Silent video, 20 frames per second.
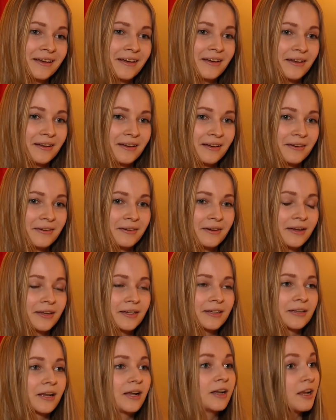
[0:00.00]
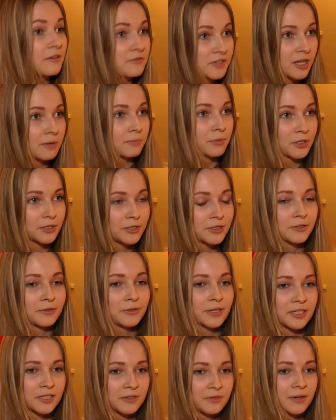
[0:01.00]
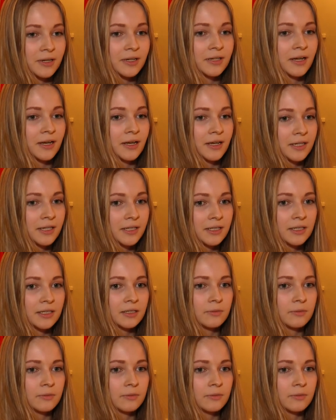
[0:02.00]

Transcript: I love summer, so that's why I like it.